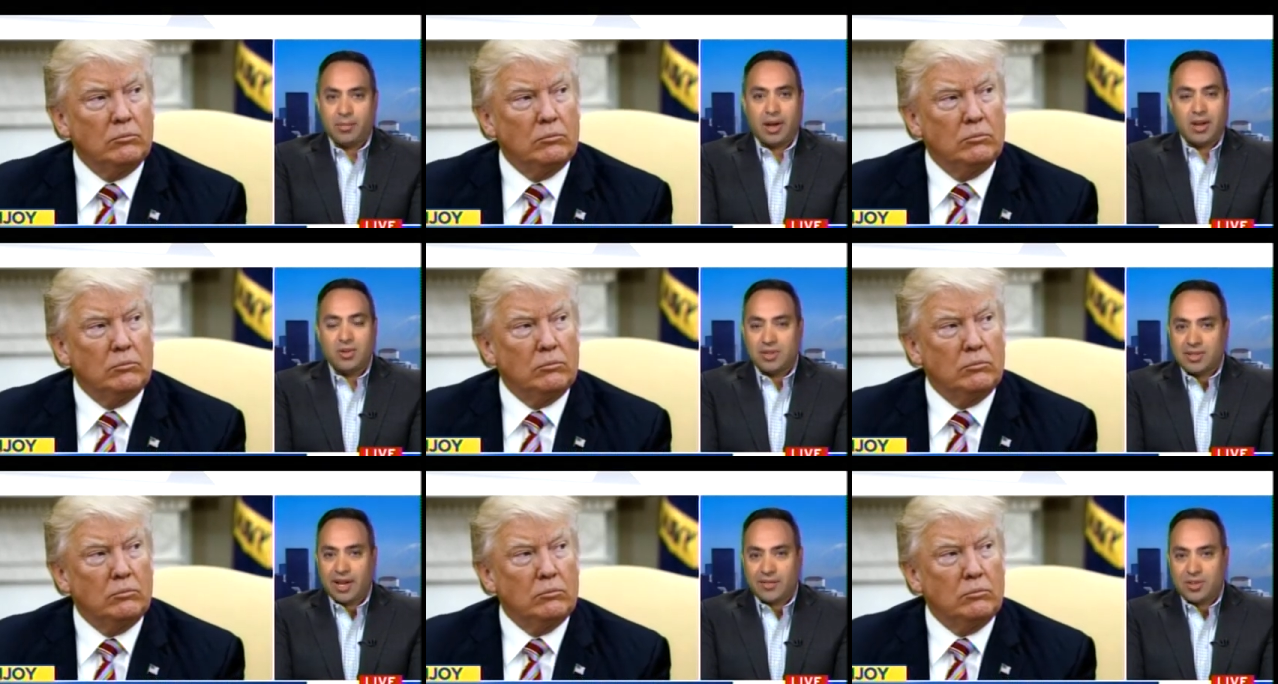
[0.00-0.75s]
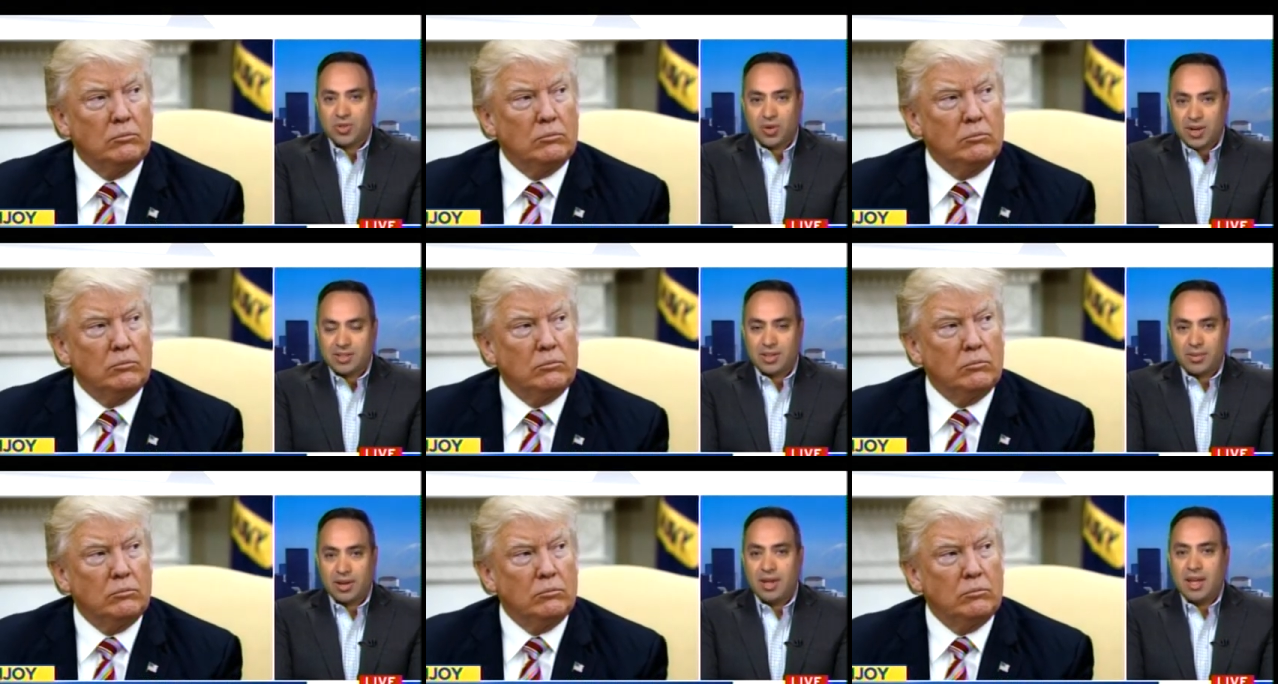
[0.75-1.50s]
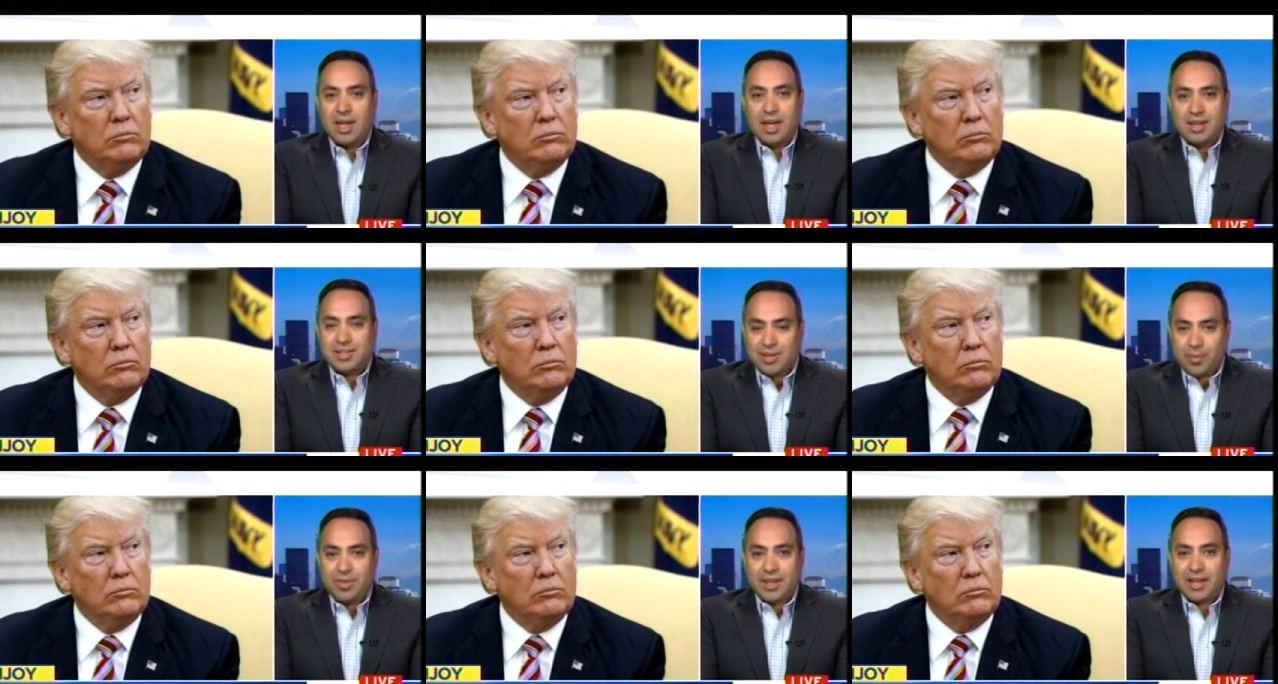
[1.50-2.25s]
Speaker 1: and you just have to trust them. And
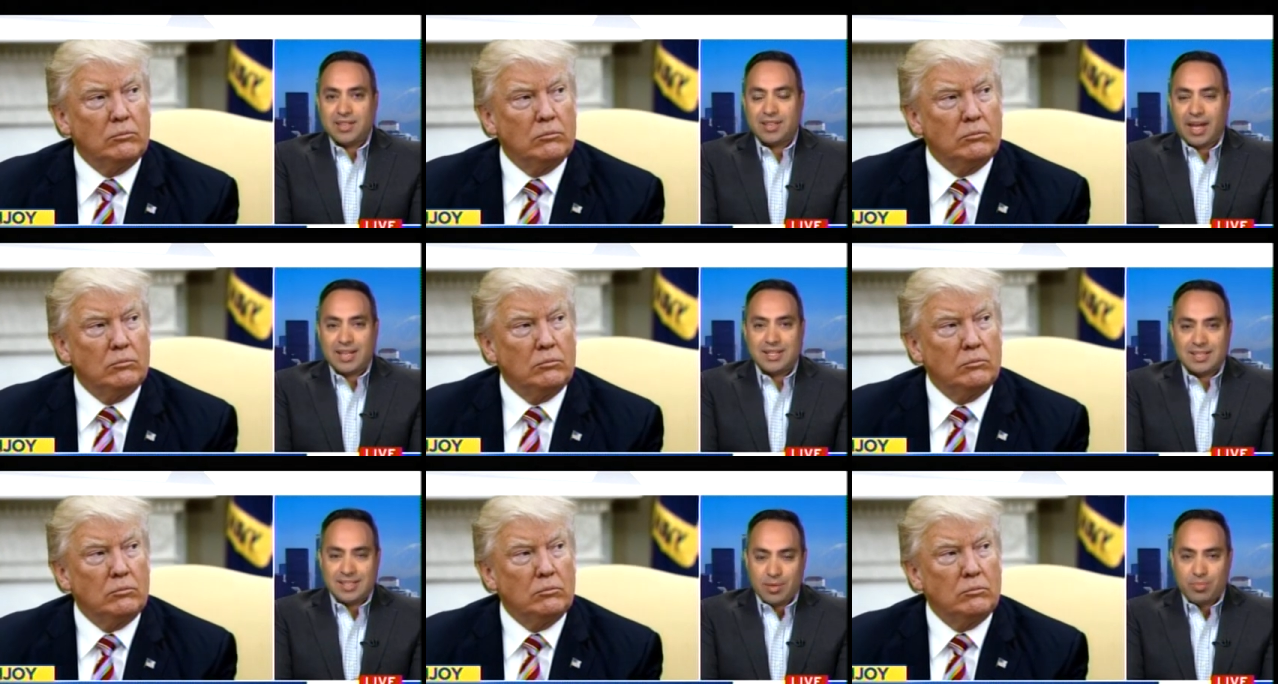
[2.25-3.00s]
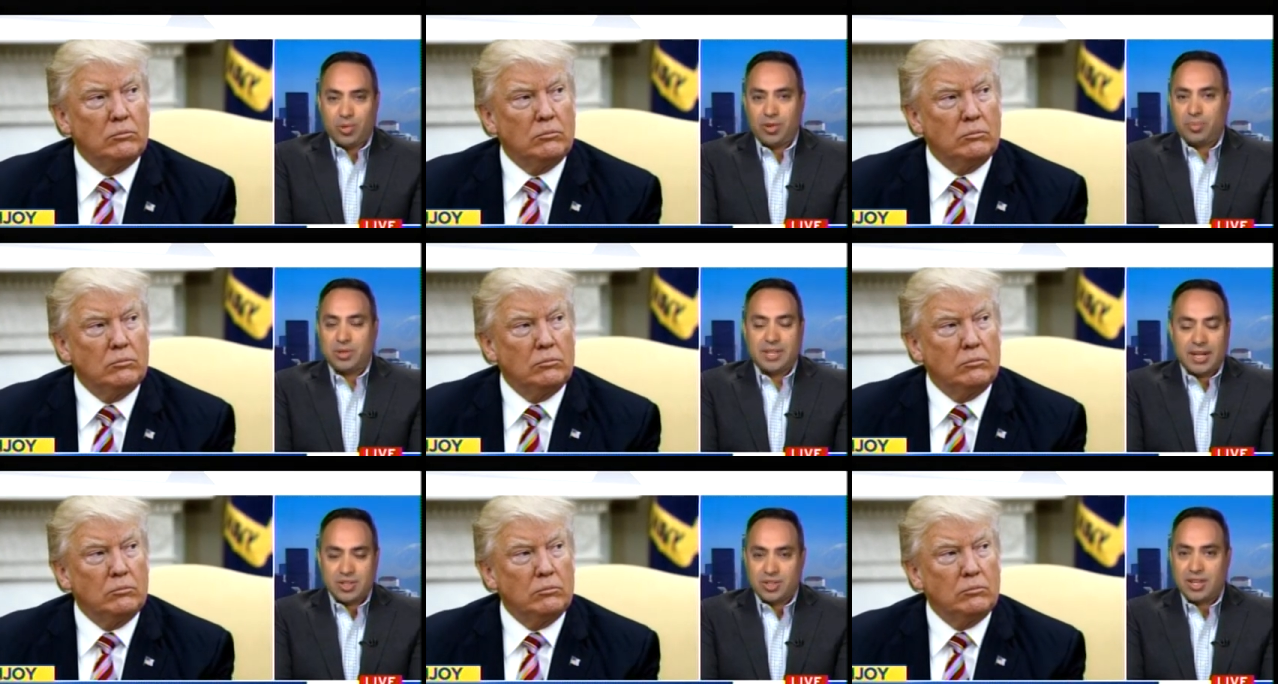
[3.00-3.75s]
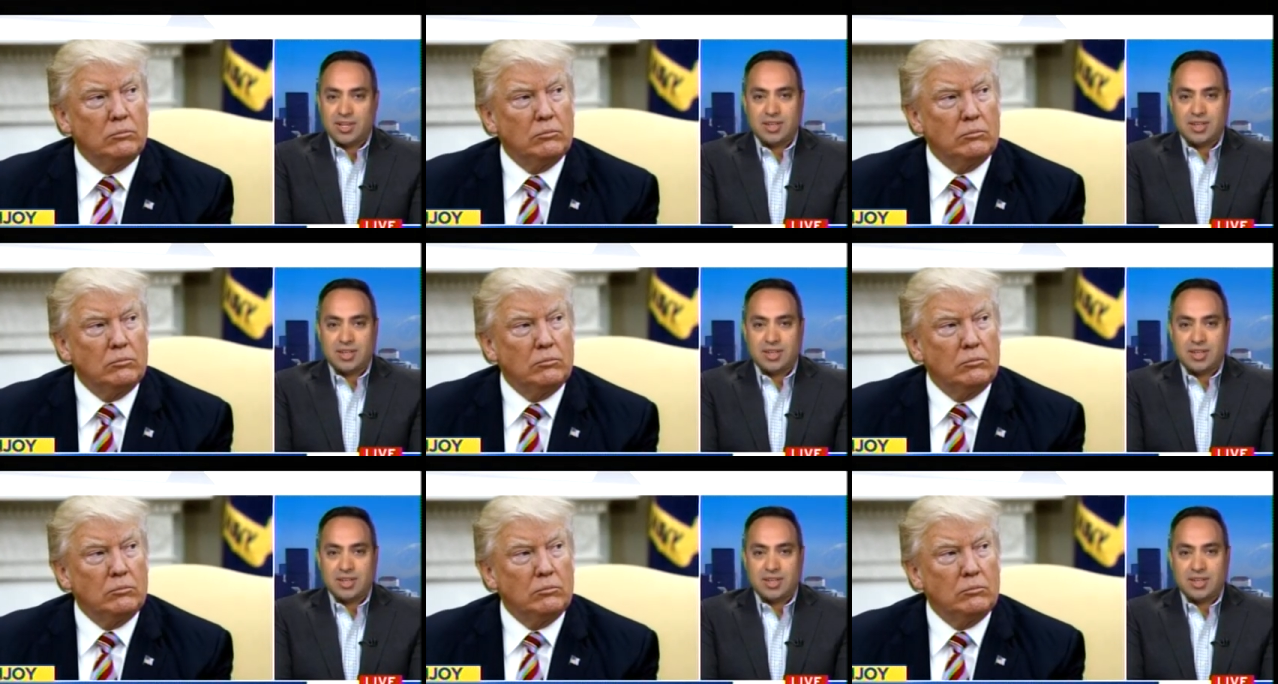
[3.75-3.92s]
something as as simple, potentially as